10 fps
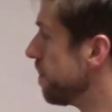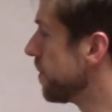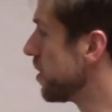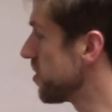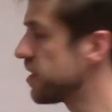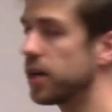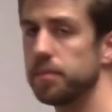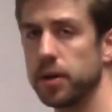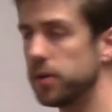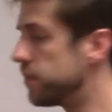there's a ton of
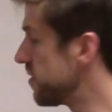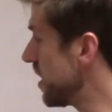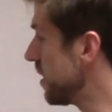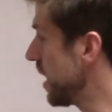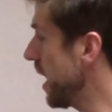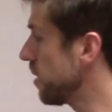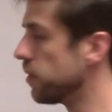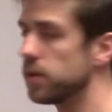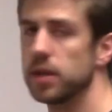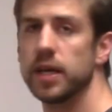bones in the
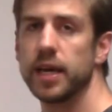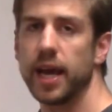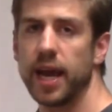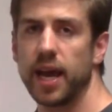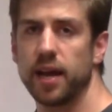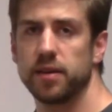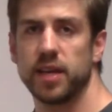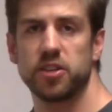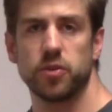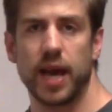ankle. And
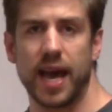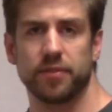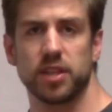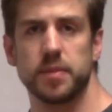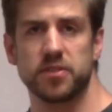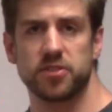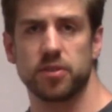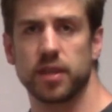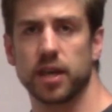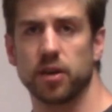they do have limits to
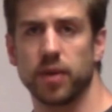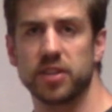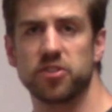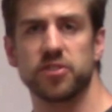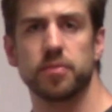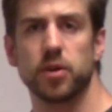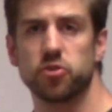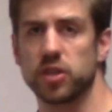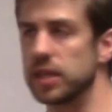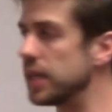their ranges of
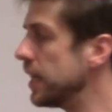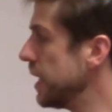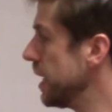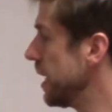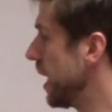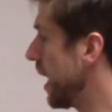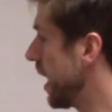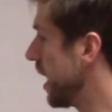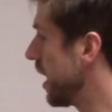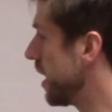motion.
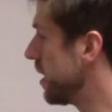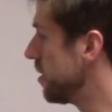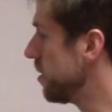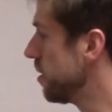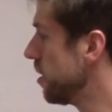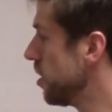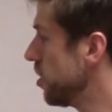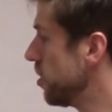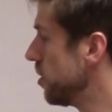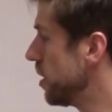And
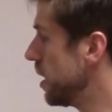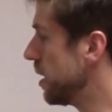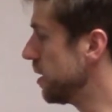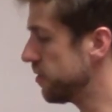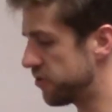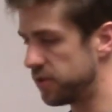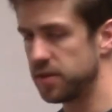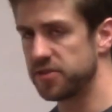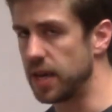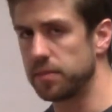the
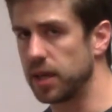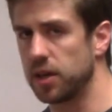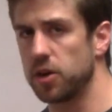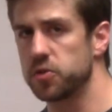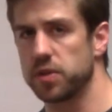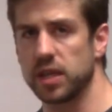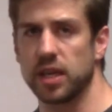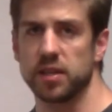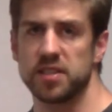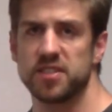same thing goes with the
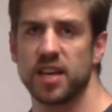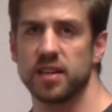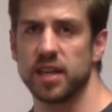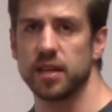Achilles tendon.